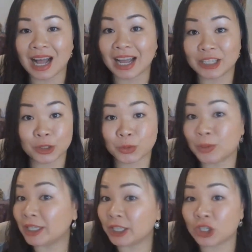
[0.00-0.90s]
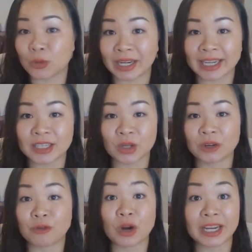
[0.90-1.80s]
I do weekly trainings on
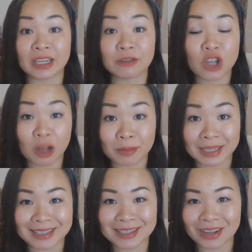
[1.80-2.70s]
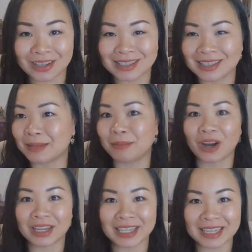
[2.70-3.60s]
a variety of topics on the
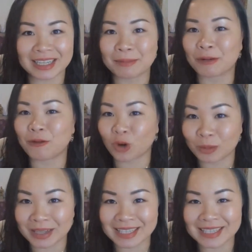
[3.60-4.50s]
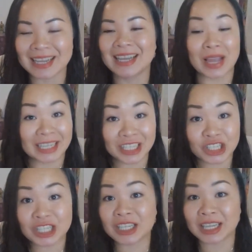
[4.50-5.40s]
body, the performance,
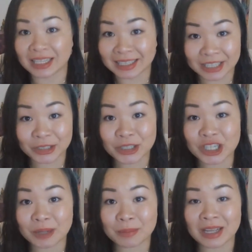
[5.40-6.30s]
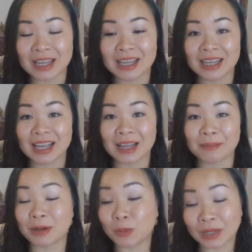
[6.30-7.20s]
energy, and leadership.
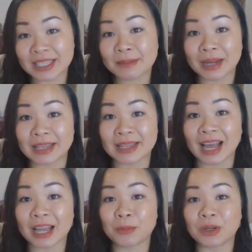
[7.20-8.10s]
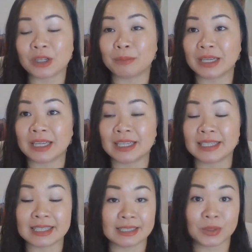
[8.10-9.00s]
But once a month, I will be
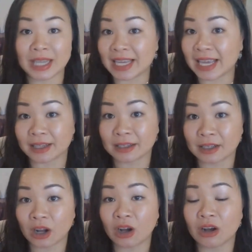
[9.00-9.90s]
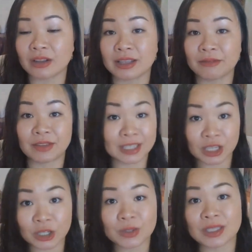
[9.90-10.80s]
taking all the
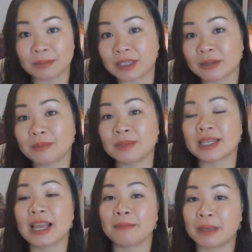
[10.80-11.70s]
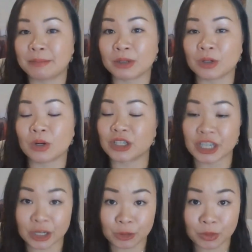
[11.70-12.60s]
physical symptoms people
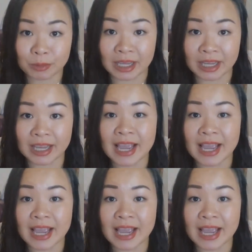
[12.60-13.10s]
shared with me,